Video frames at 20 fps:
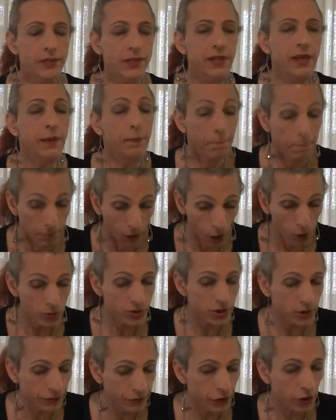say
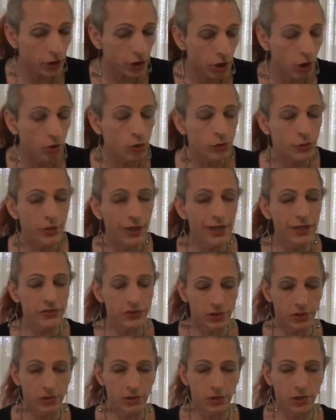most of your
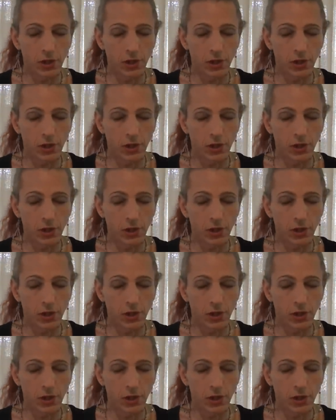co-creation